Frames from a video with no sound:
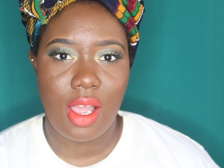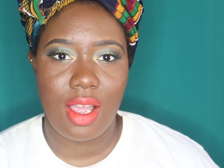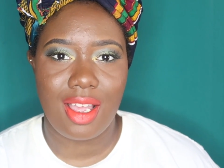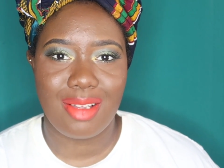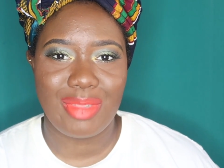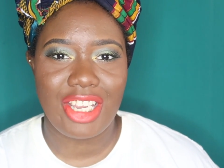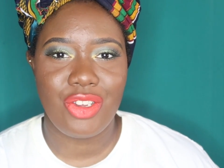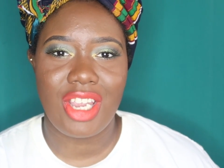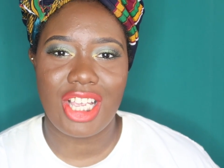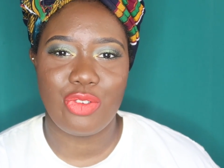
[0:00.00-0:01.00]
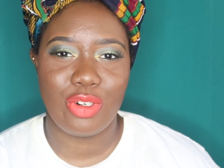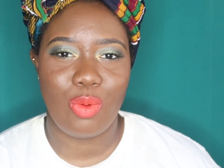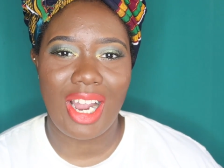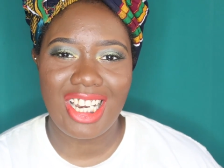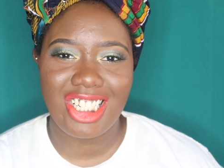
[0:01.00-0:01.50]
Um, thank you guys for
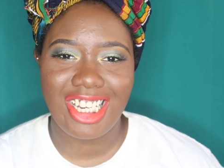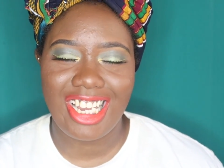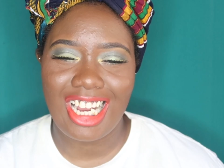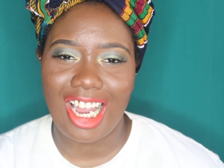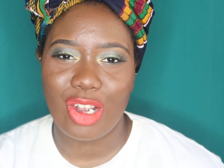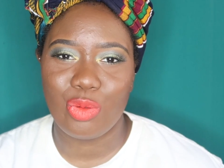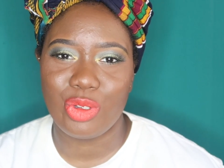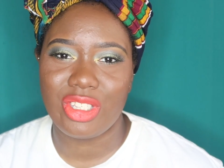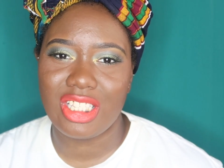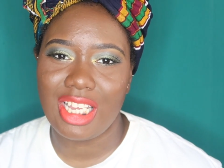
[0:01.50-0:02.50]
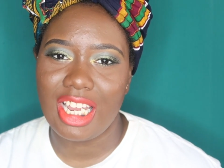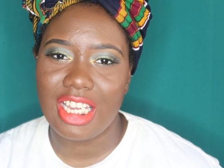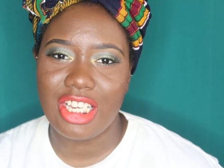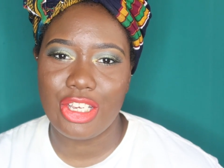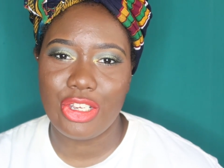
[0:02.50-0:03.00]
watching. I will see
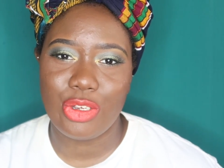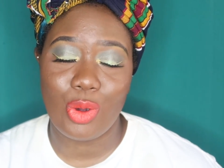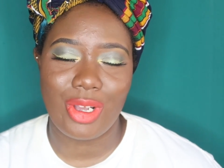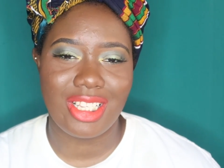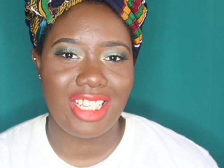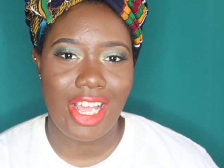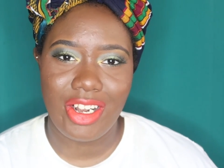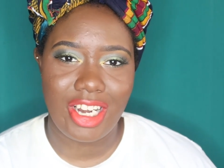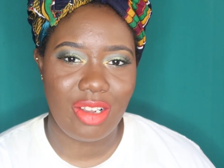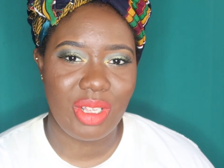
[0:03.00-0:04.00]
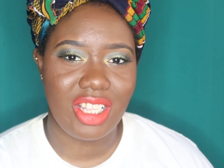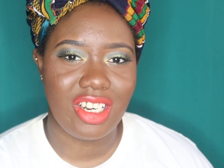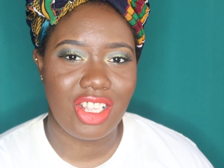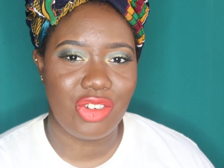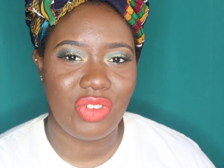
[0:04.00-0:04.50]
you on Saturday with
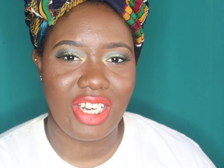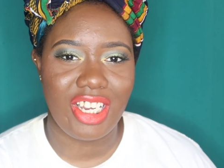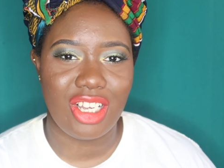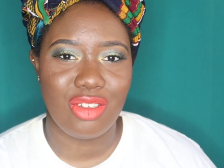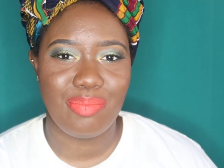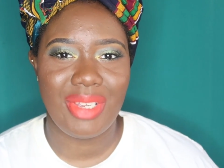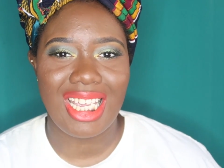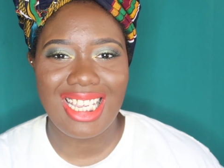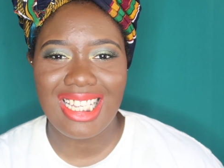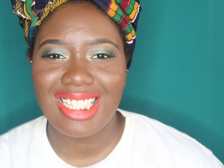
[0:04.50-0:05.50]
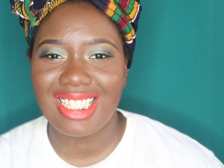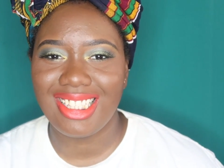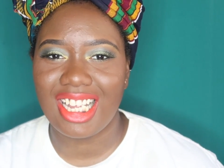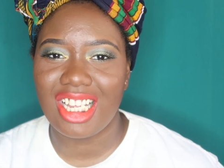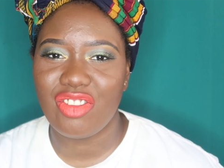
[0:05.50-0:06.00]
another video. Peace,
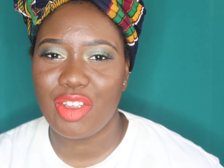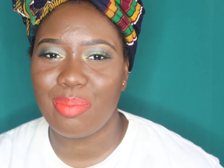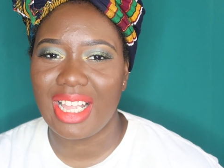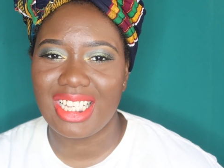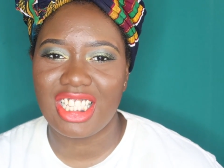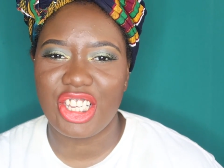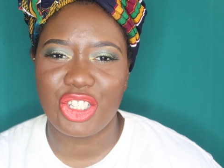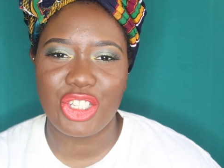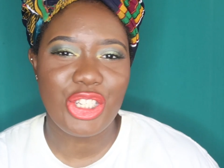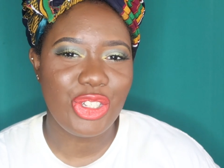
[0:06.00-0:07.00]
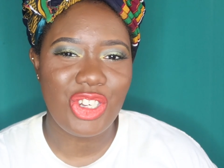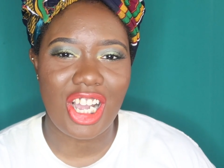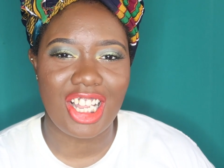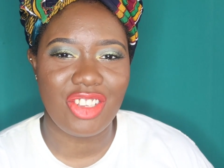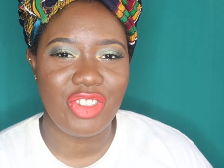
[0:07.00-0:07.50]
love, and blessings to
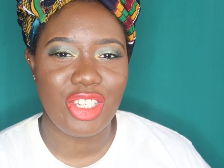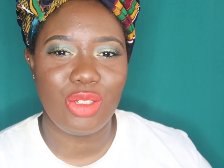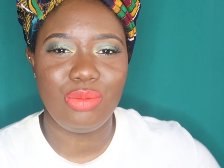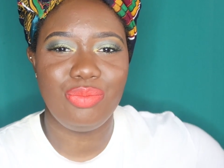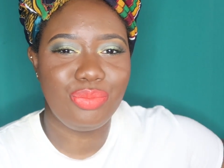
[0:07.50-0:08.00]
all of you.